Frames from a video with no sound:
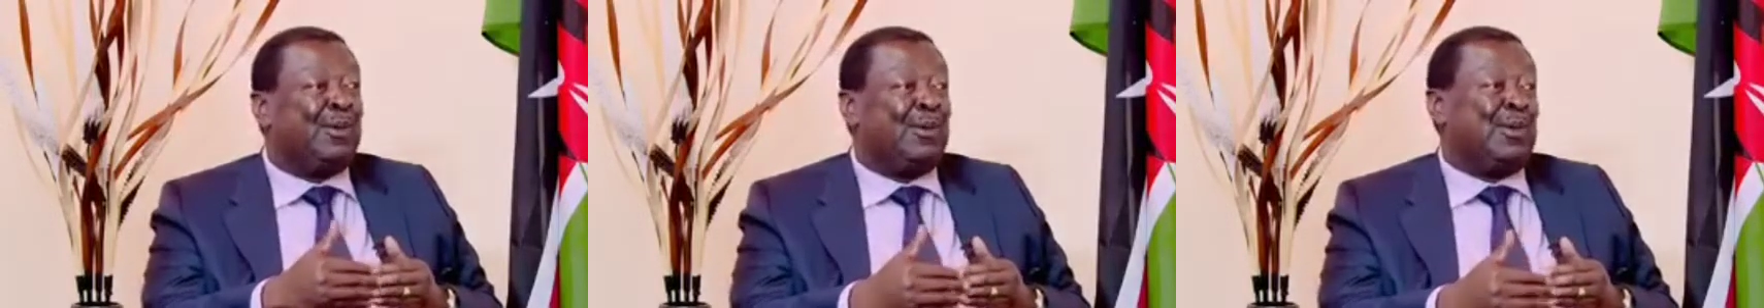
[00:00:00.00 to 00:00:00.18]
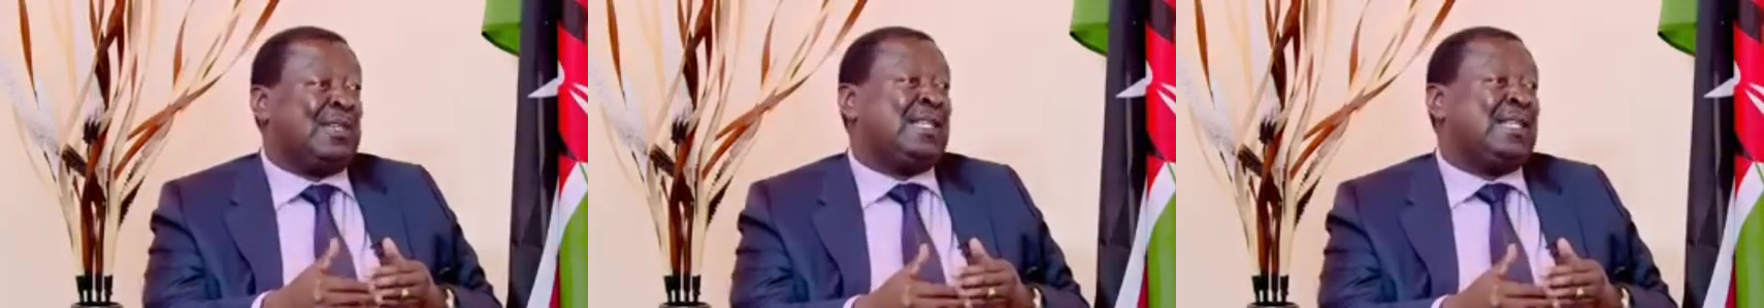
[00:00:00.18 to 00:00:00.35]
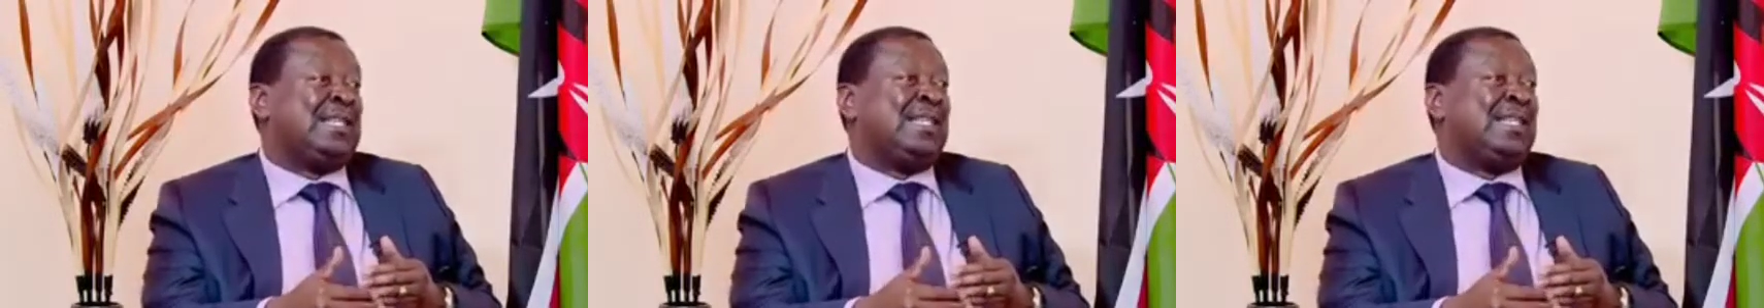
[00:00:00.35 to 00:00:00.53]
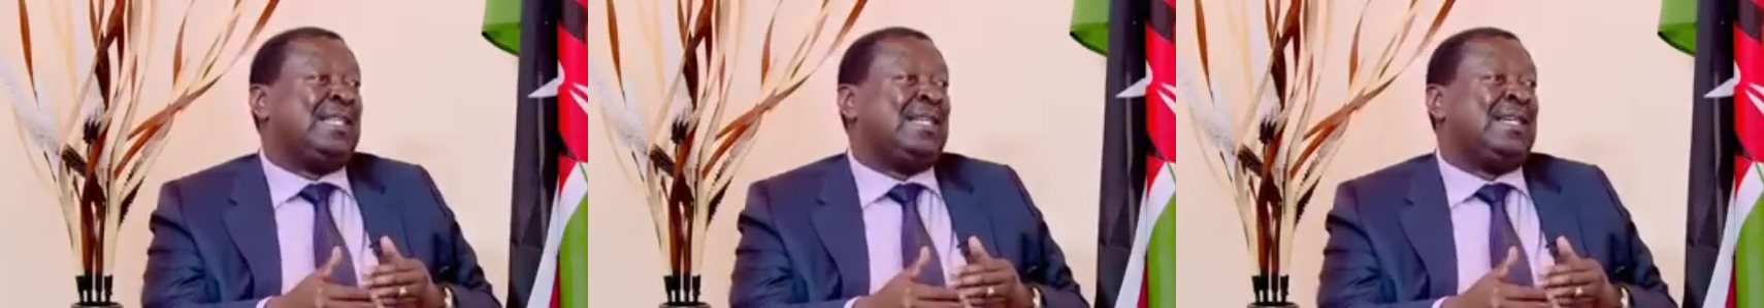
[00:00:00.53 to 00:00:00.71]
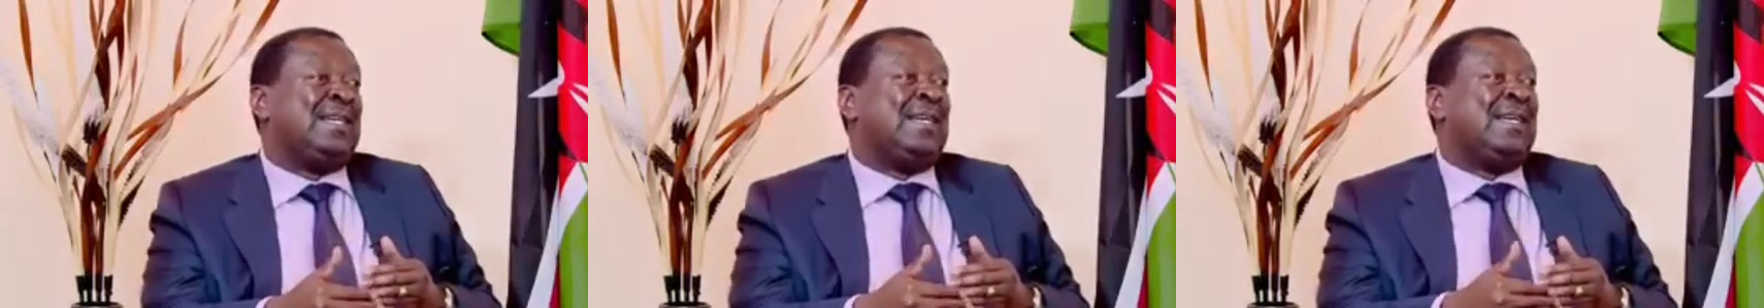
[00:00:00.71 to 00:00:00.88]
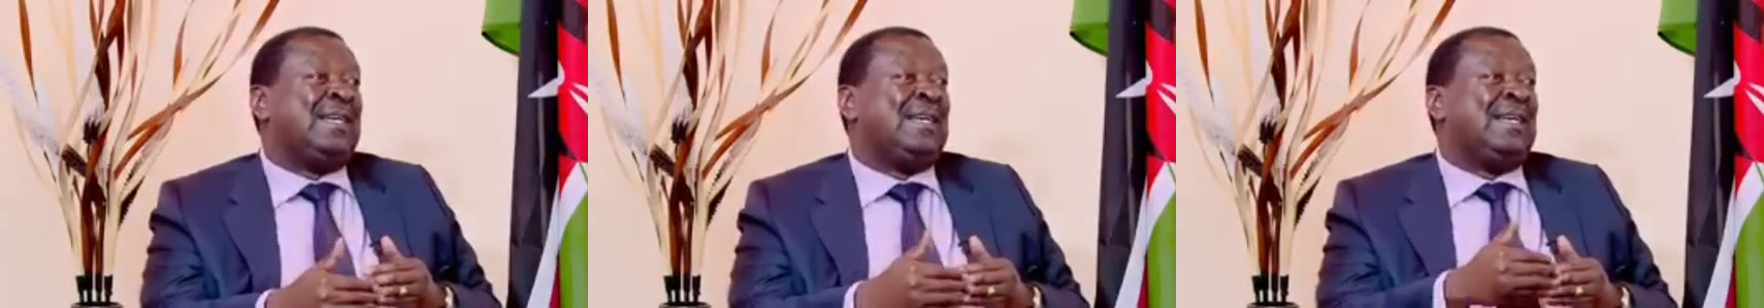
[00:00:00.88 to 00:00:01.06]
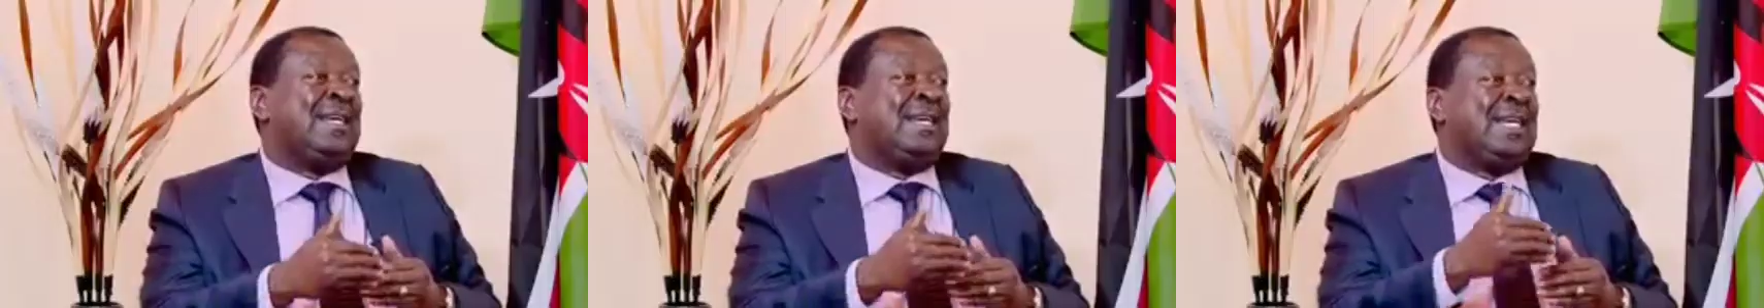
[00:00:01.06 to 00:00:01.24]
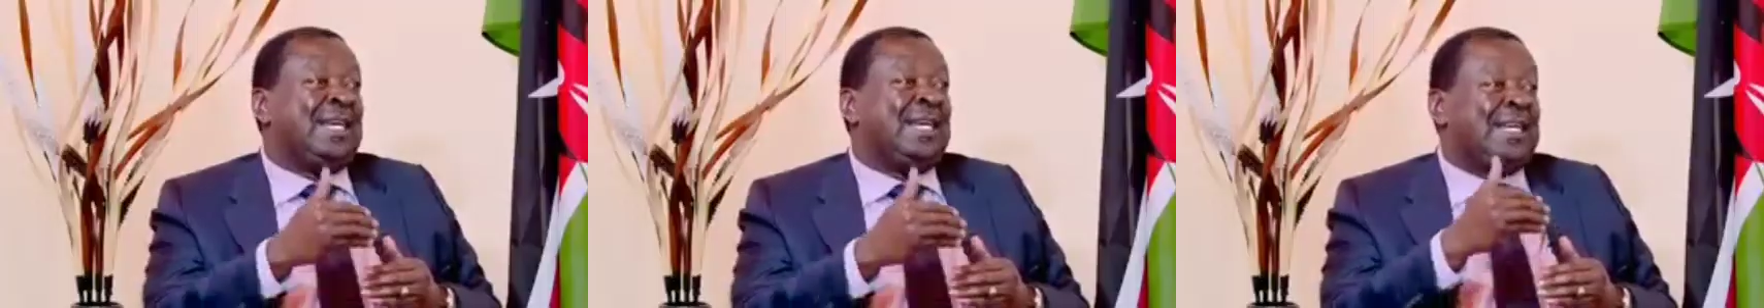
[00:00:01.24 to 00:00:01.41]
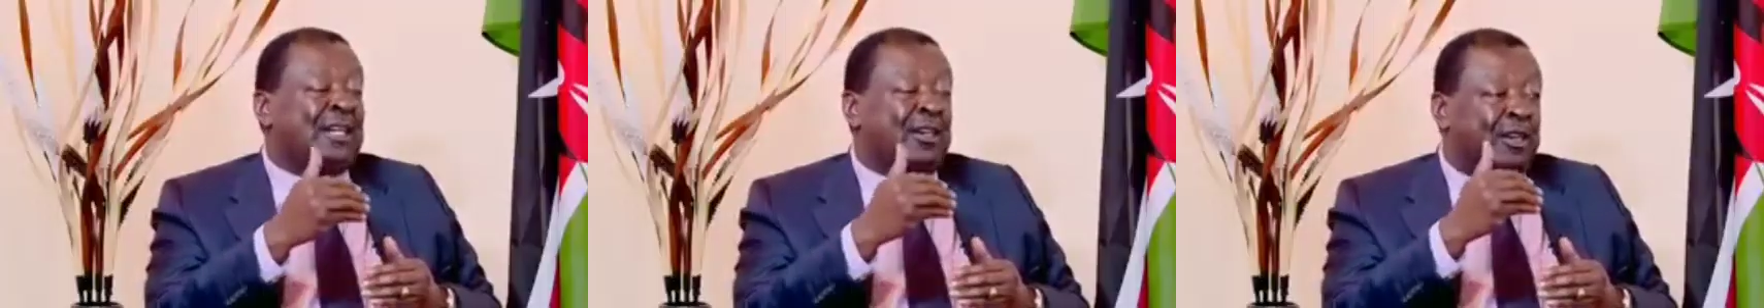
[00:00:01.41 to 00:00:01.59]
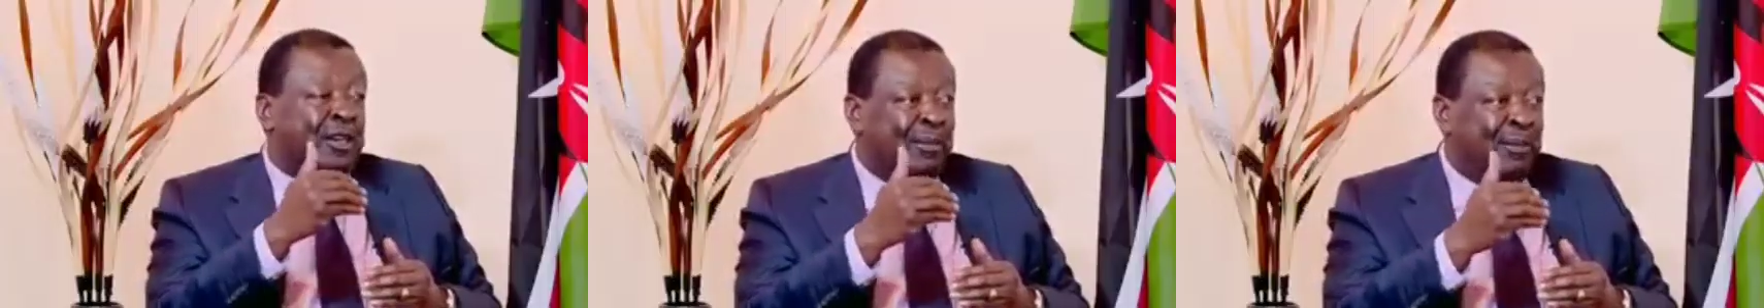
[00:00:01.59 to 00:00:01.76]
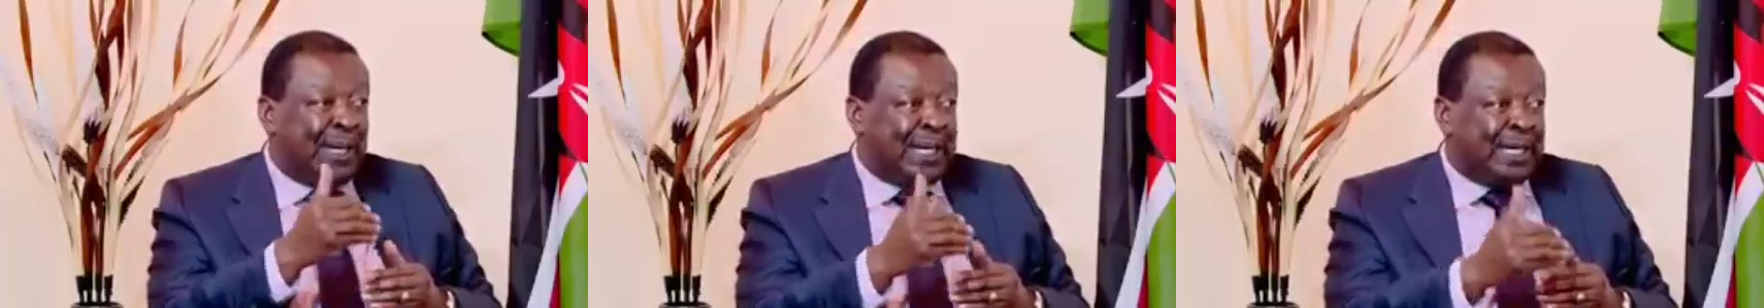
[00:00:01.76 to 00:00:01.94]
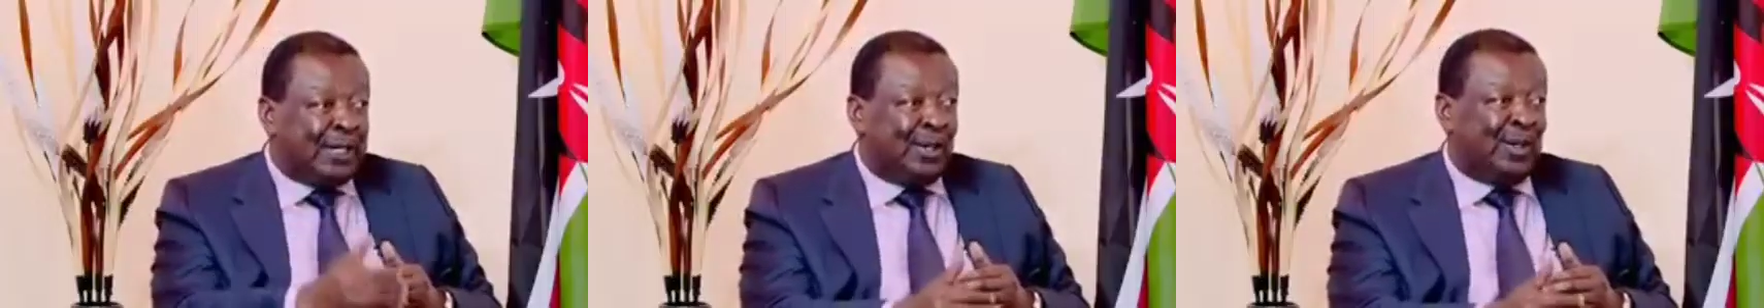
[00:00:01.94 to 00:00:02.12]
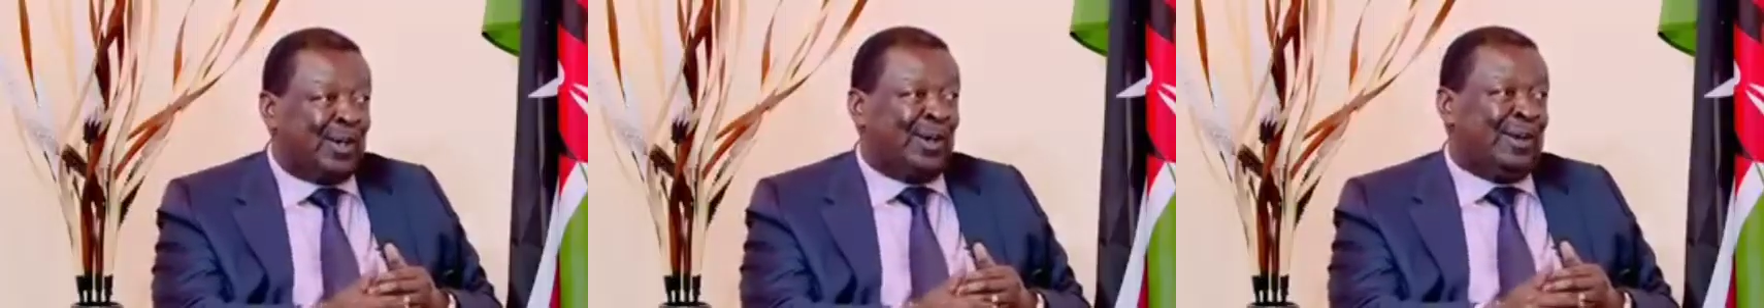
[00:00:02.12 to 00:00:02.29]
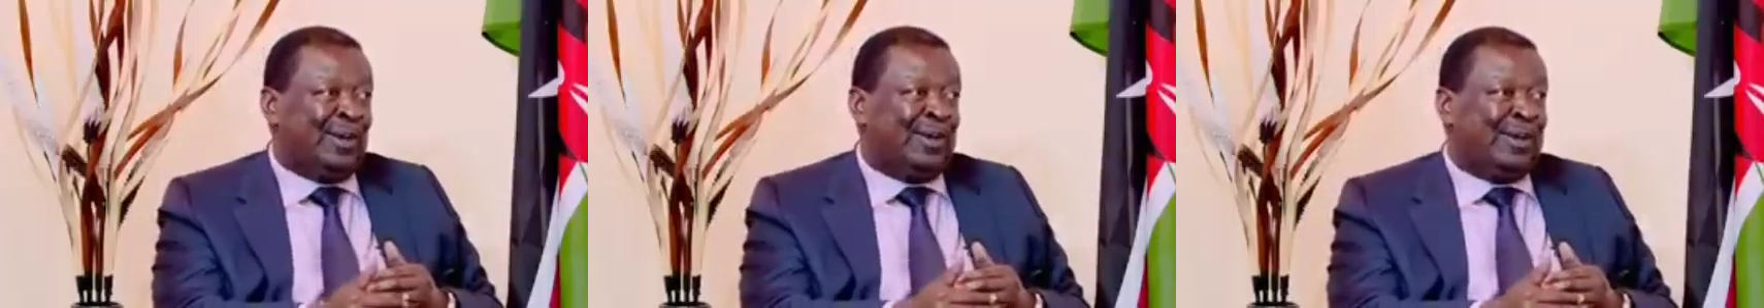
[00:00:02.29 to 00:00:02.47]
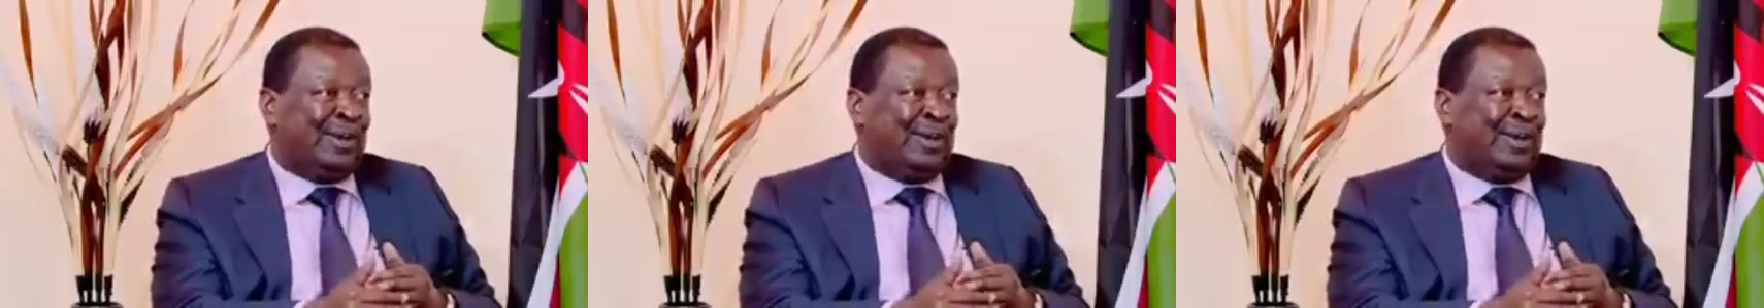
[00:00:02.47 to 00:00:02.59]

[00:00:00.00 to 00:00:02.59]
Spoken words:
process, incremental,